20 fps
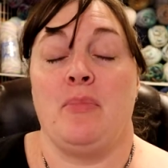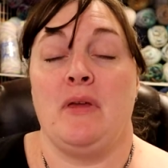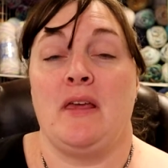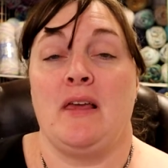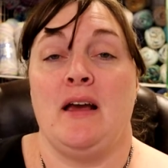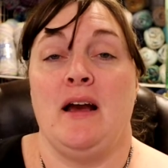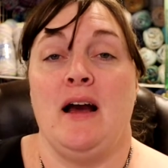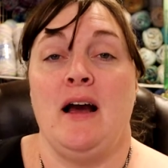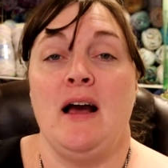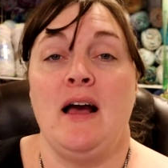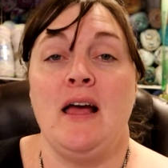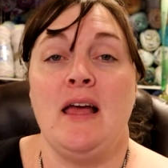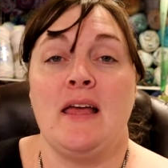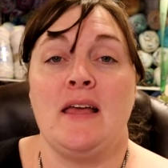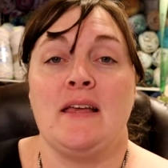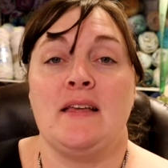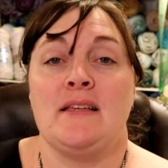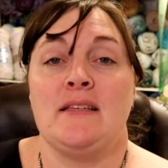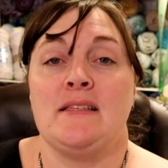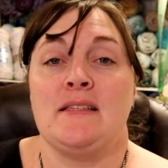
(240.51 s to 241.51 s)

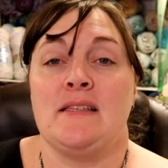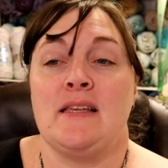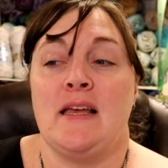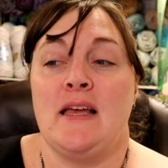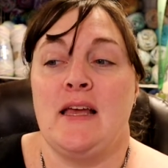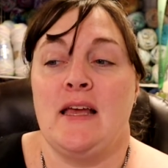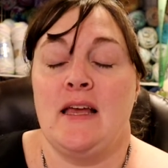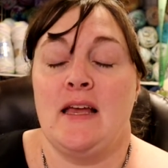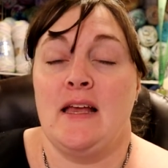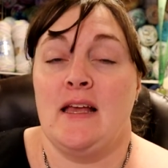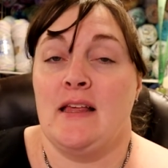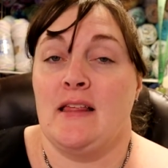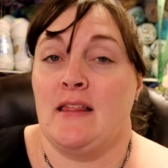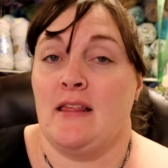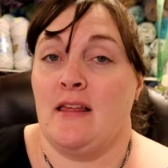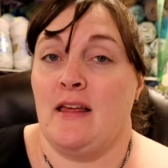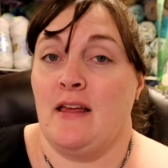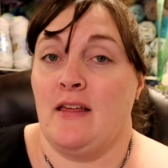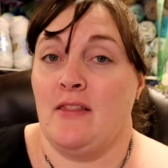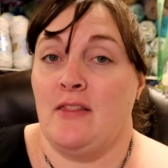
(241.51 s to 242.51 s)
because
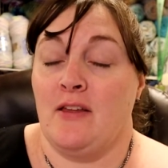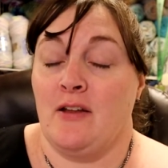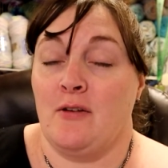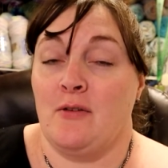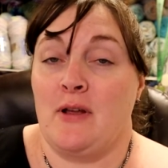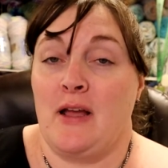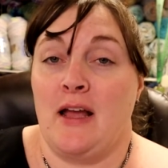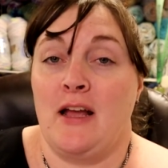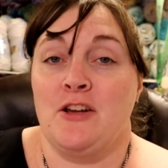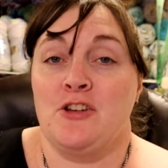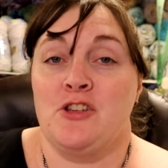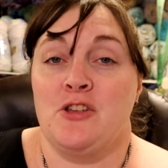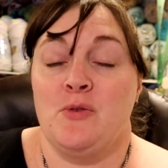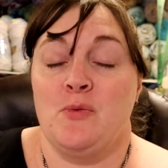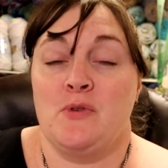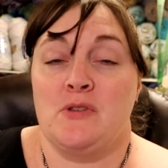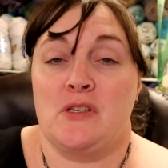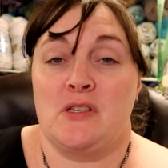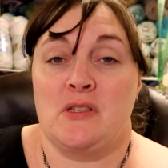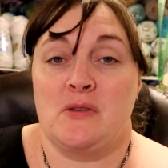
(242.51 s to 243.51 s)
there actually
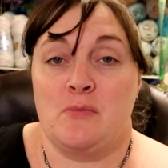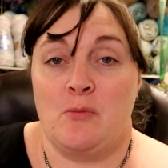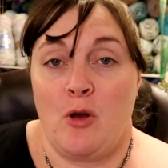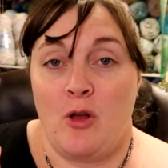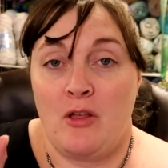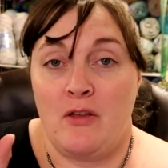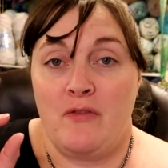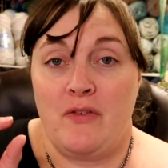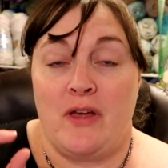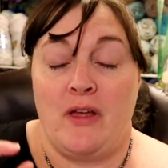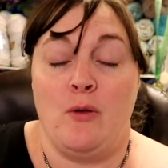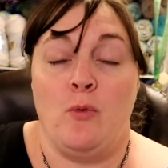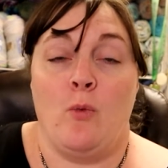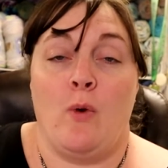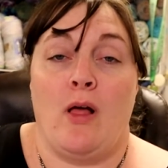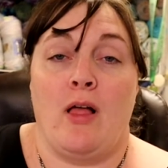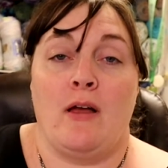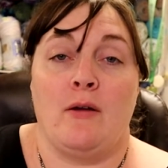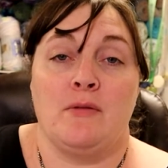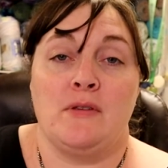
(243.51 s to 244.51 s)
was a small event
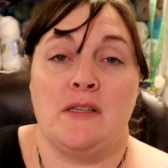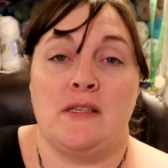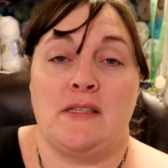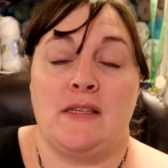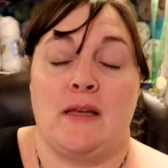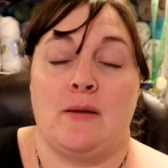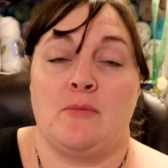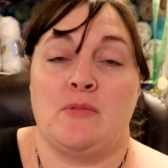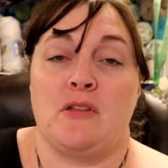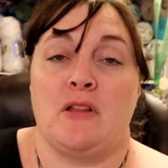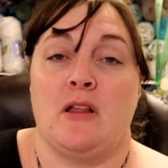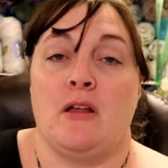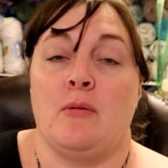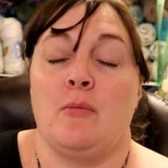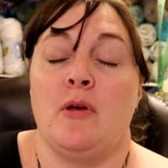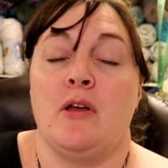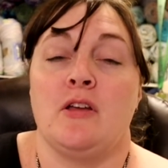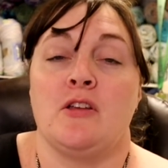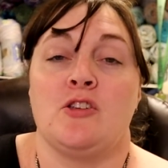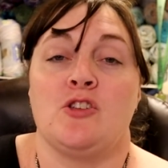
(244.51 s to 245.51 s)
while I was at Sam's Club.